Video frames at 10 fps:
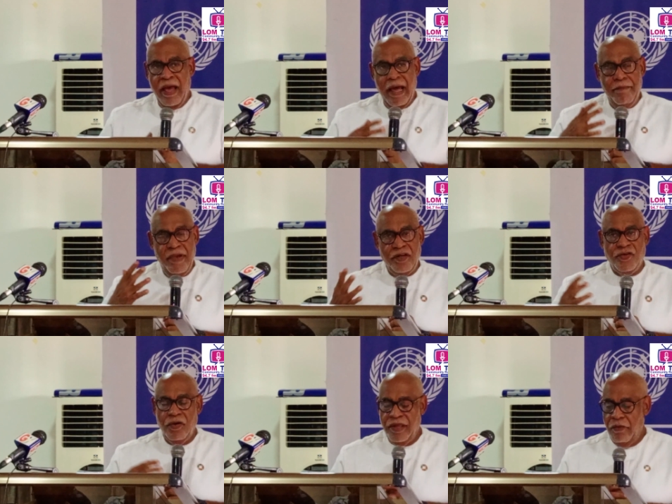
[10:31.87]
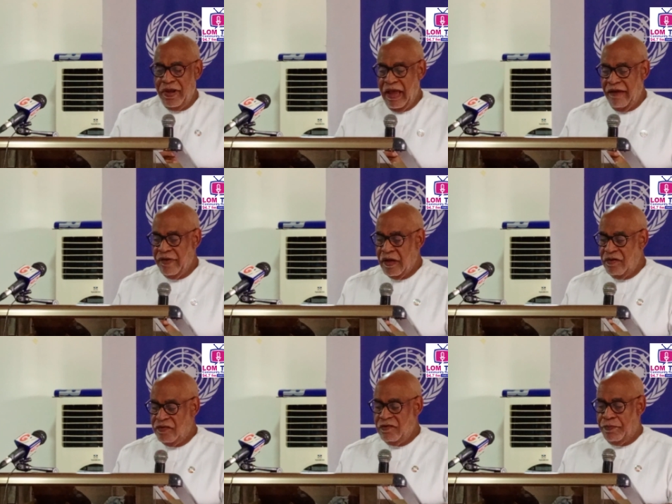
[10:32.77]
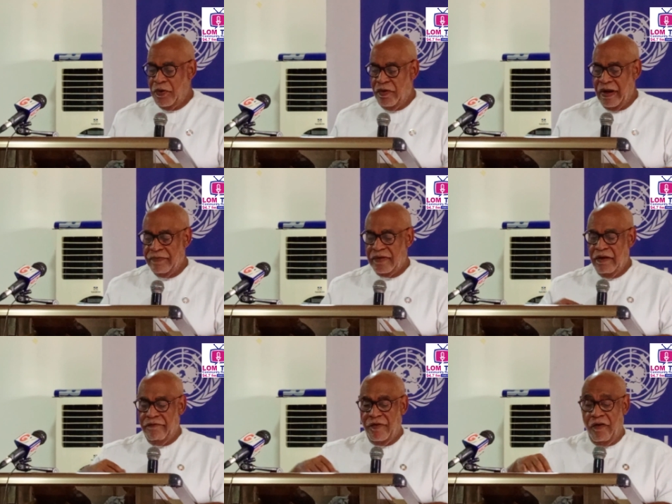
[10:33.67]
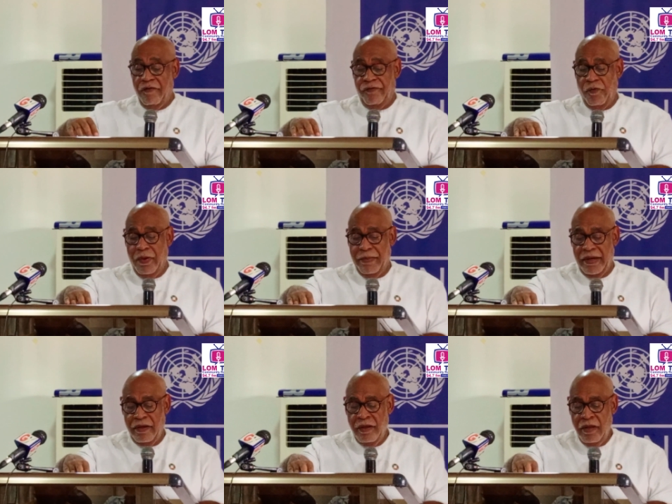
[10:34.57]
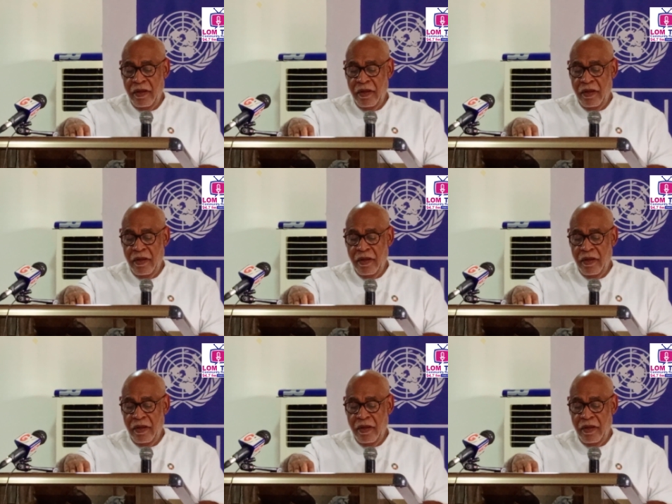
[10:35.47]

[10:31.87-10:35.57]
and make sure that we have inclusive programs that involve women.